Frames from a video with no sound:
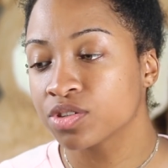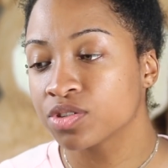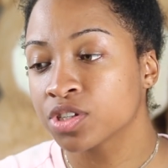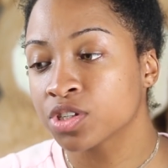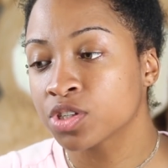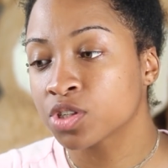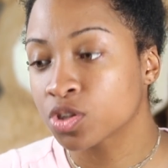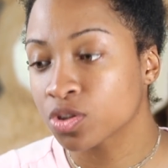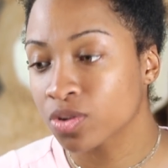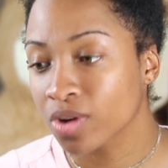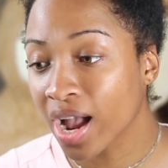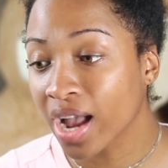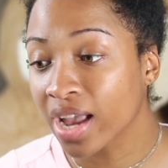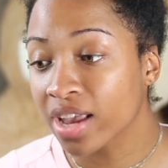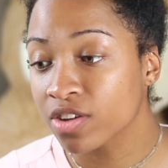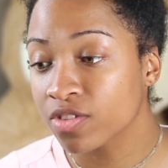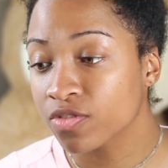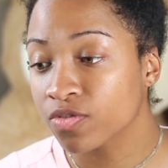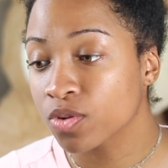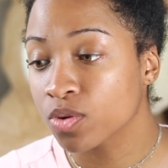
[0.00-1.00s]
you just try
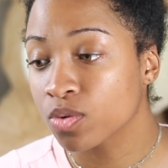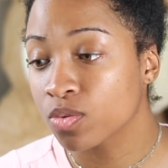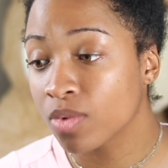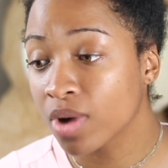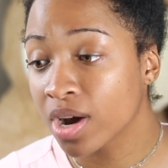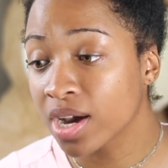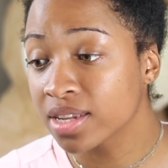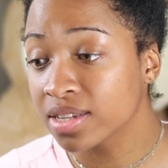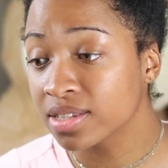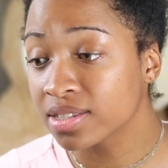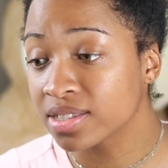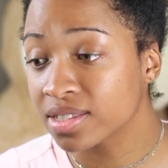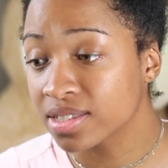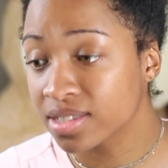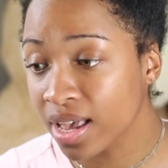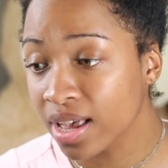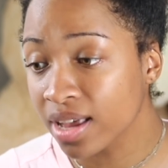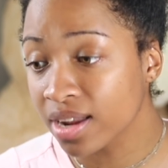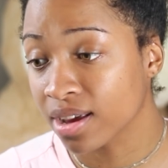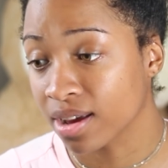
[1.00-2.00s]
it for one
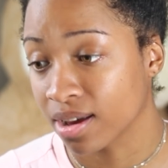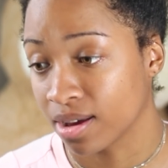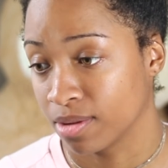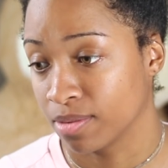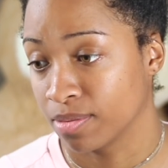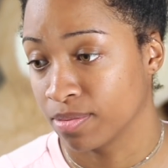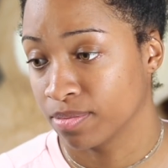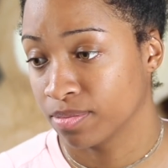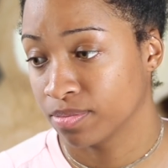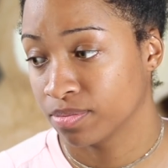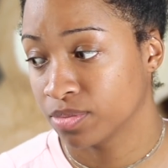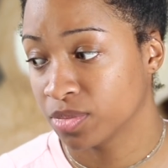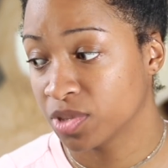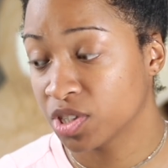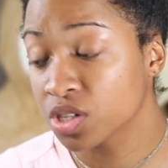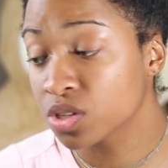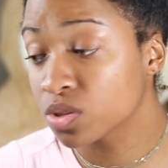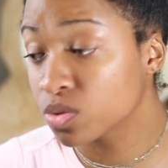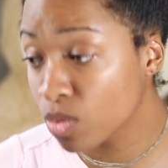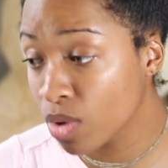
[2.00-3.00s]
setup?
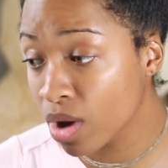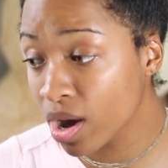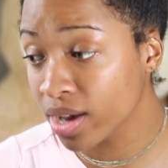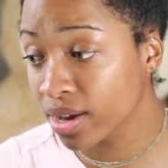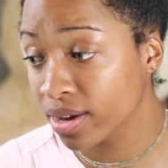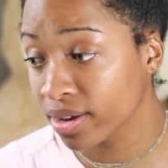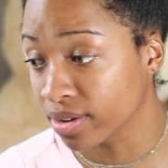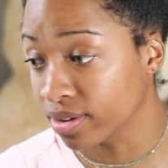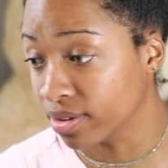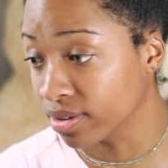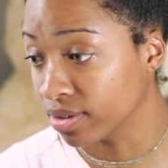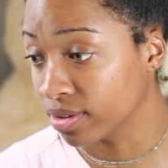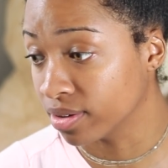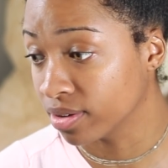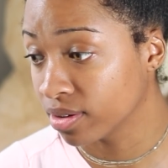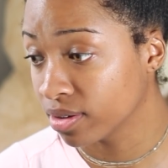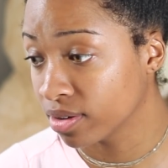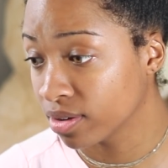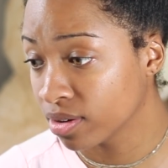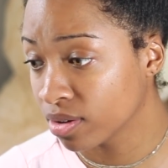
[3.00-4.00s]
Just one.
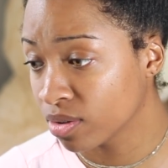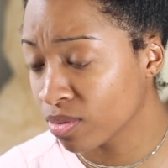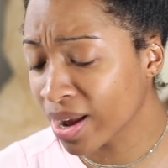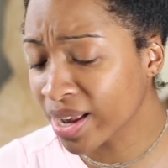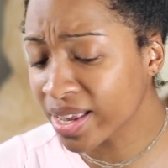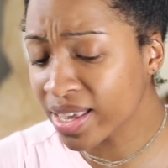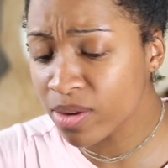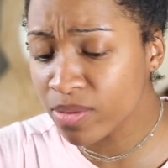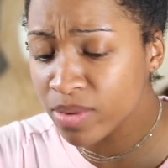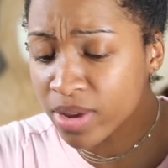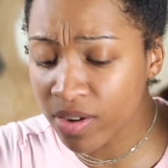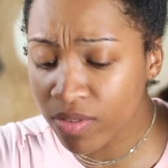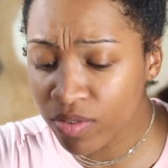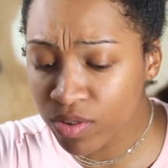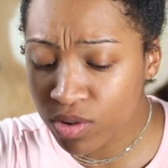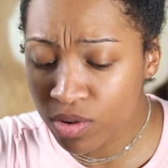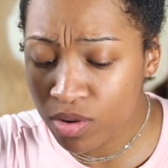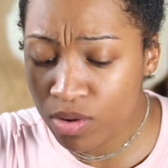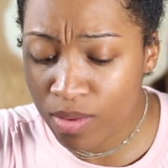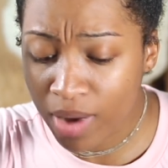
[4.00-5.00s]
Why can't we
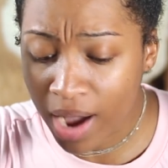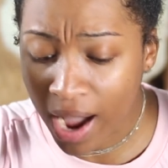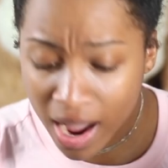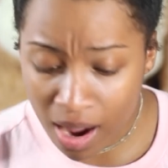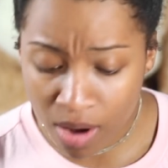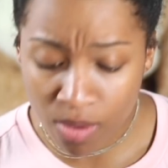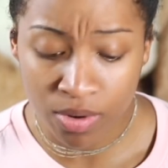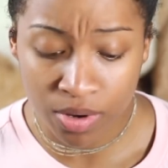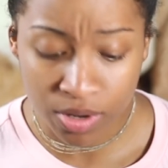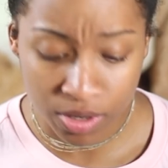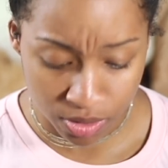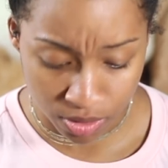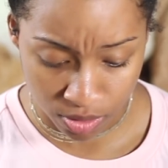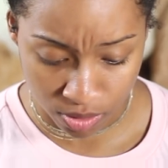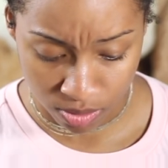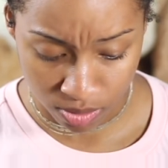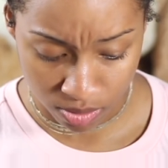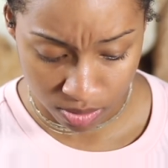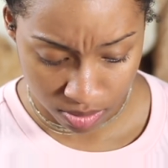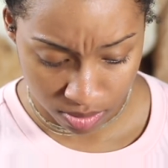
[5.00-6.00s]
ever do what I want to
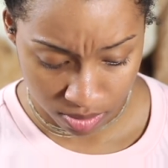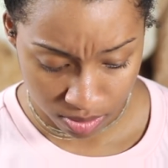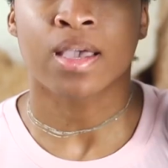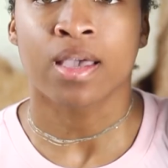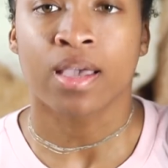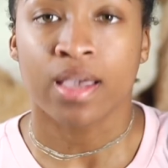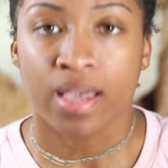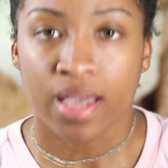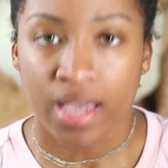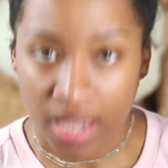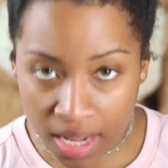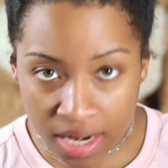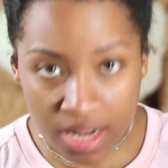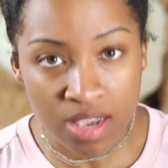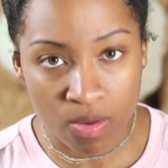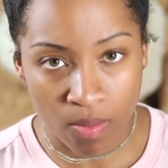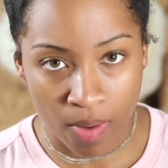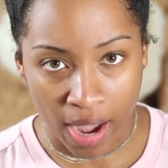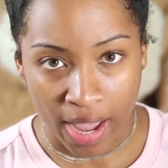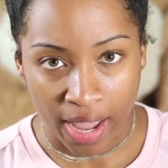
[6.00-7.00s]
do?
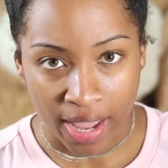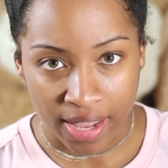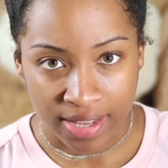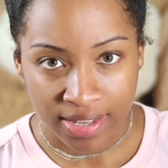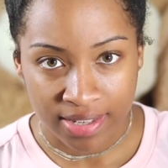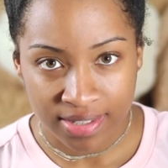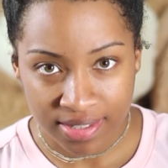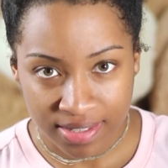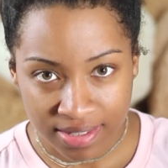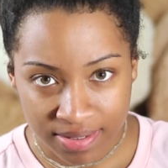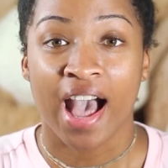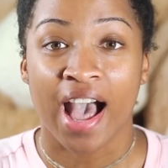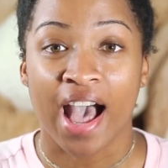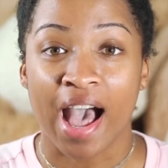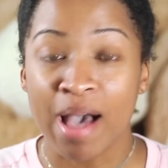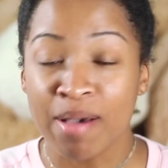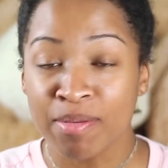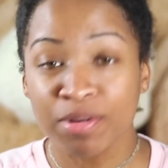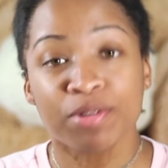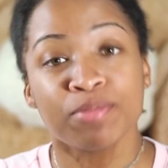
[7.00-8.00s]
Anyways,
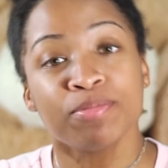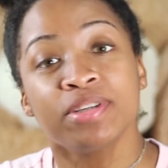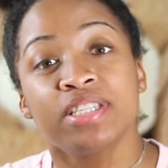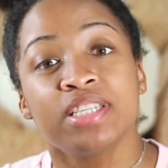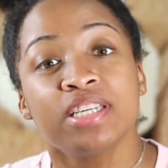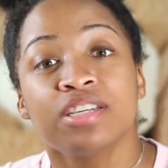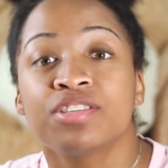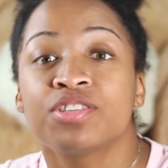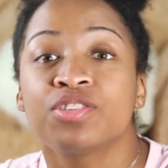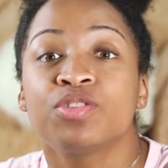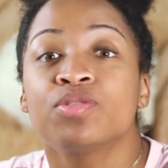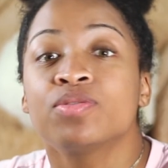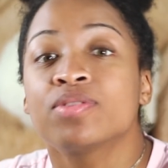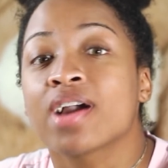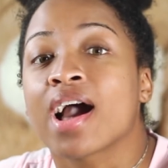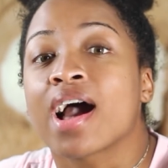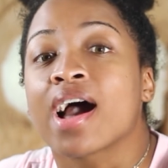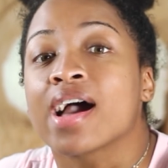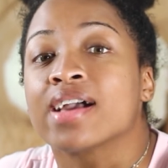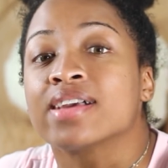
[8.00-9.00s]
I'm going to be teaching you
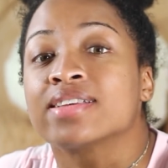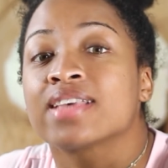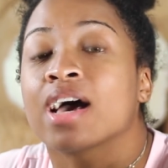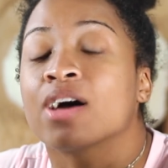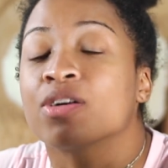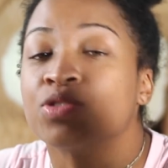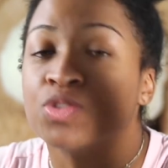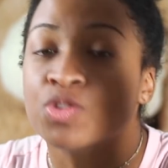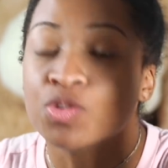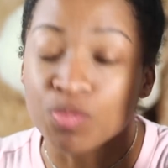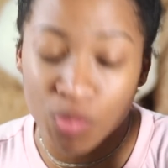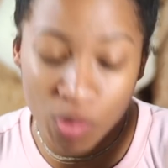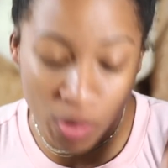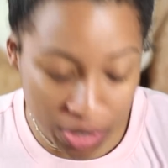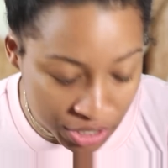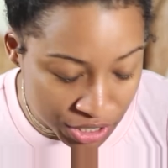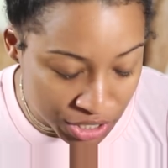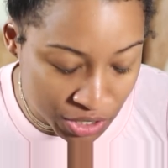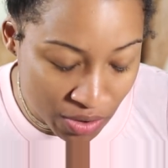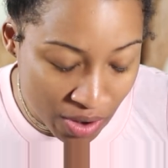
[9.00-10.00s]
guys how to
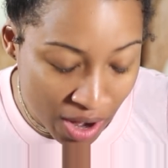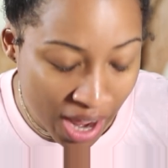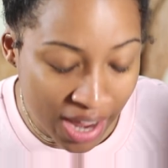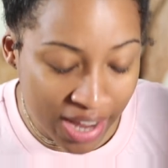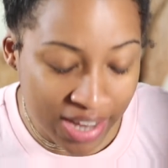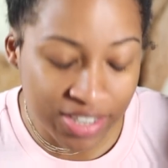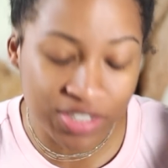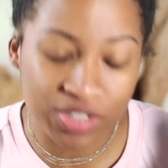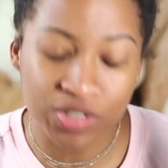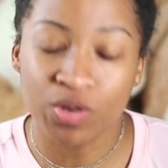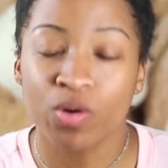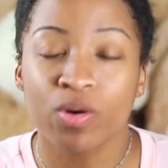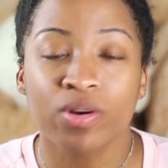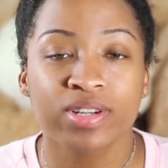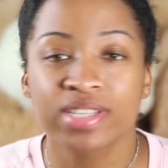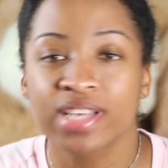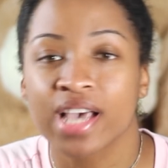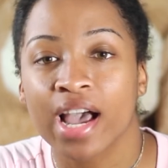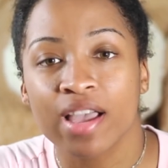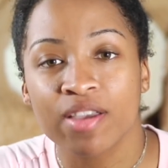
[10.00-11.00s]
moisturize your
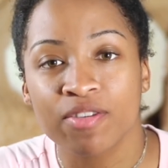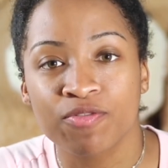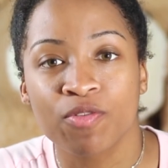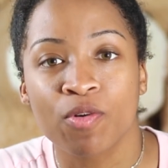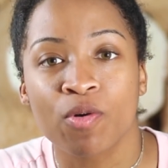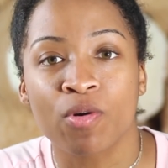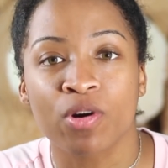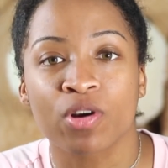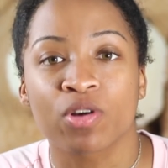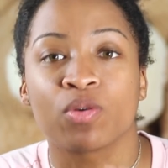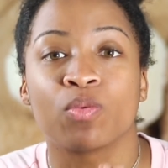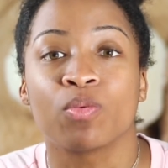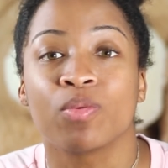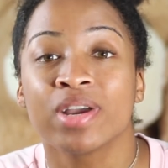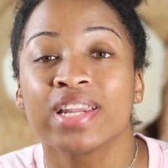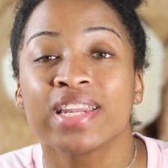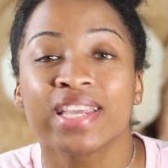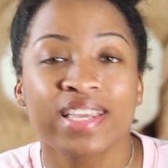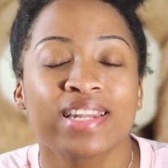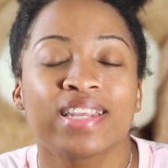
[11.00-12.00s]
type 4
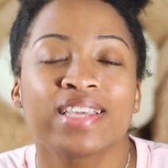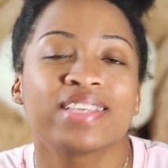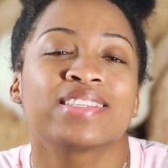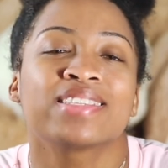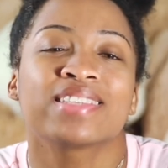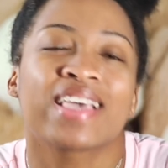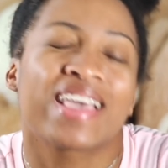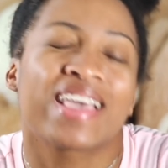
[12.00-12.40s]
when it is